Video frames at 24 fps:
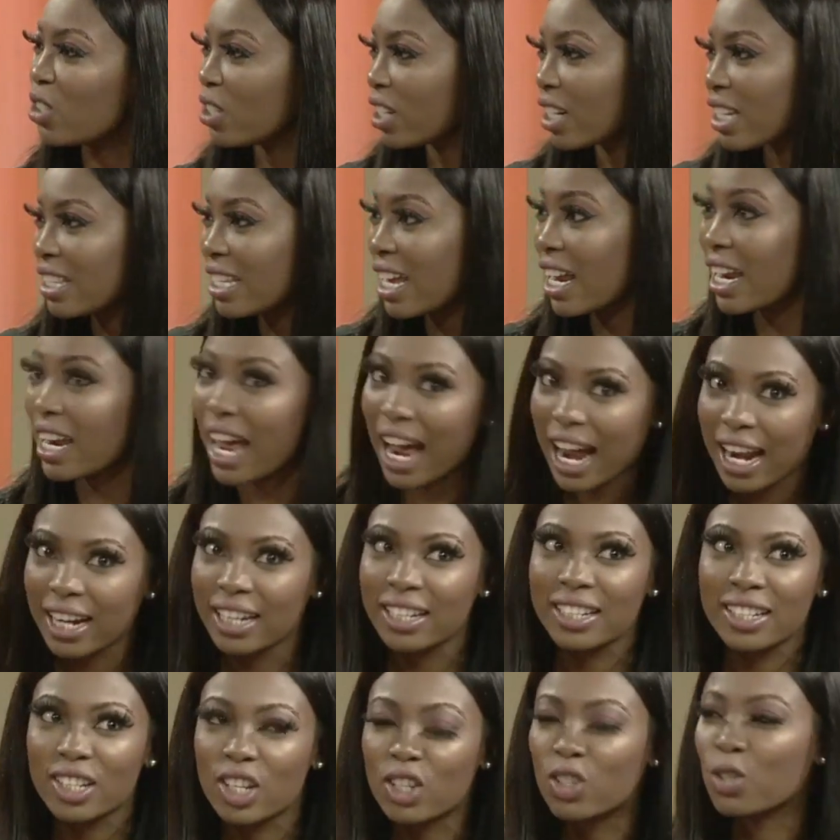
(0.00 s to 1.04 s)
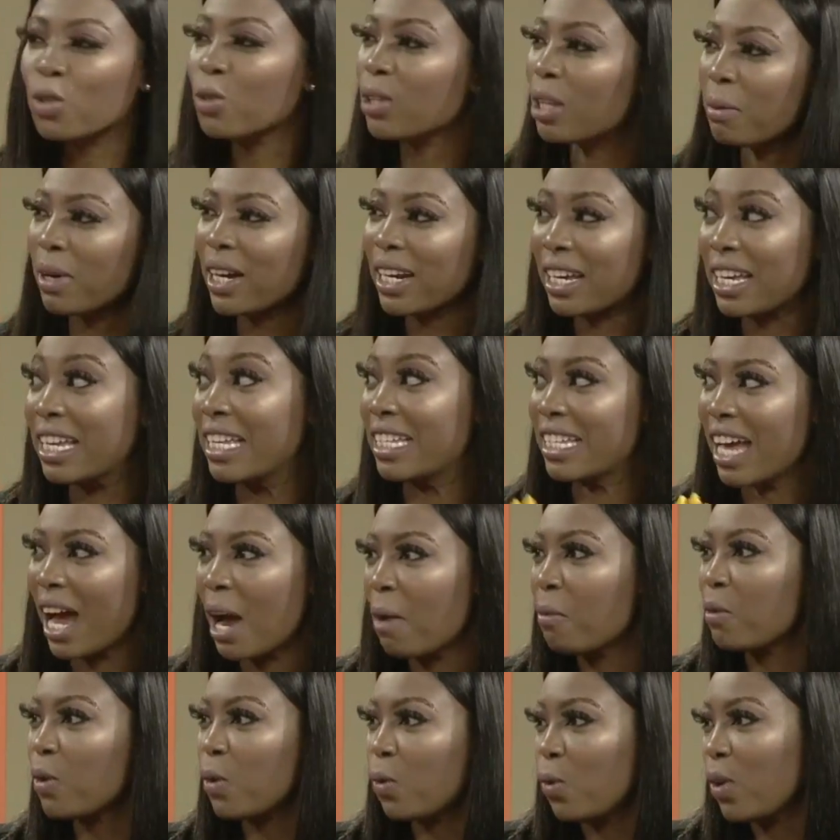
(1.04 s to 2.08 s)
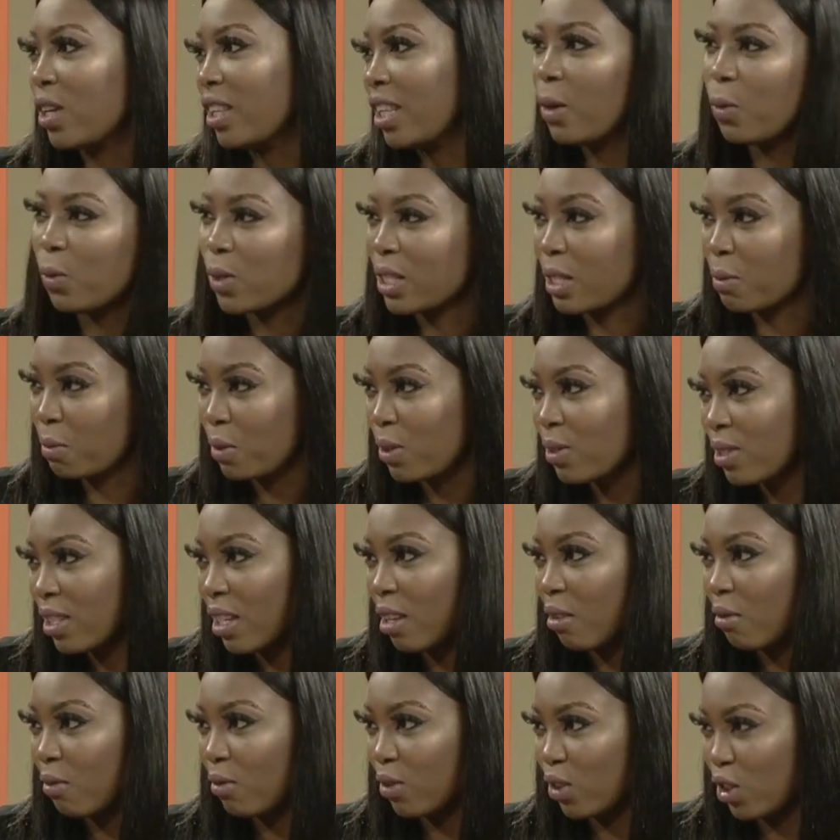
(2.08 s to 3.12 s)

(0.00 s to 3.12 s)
Do you understand? And the truth about it is I'm the one that was abusive.